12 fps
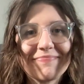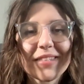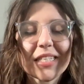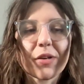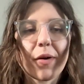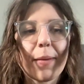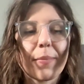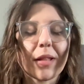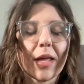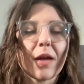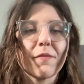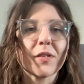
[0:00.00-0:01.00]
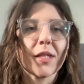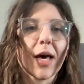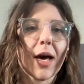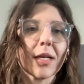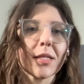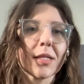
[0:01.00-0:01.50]
So I believed
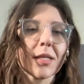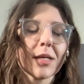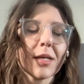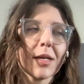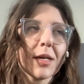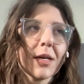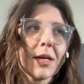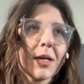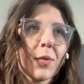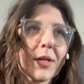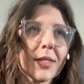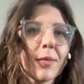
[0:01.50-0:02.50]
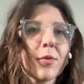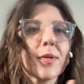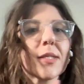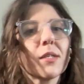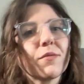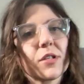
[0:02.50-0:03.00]
that one symbol was
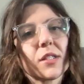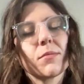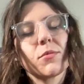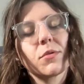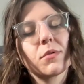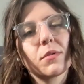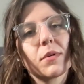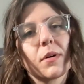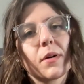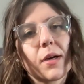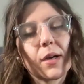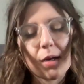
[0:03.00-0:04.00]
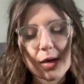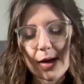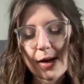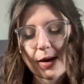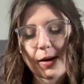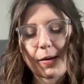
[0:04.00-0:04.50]
a different symbol,
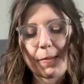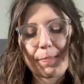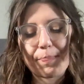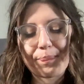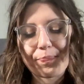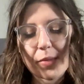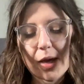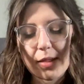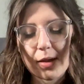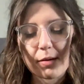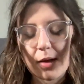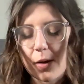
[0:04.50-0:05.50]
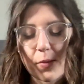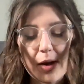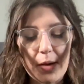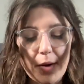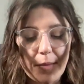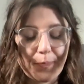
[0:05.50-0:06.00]
and then
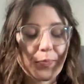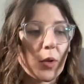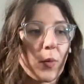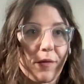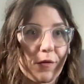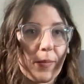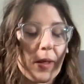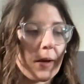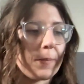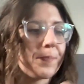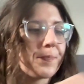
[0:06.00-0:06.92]
anyway, went from there.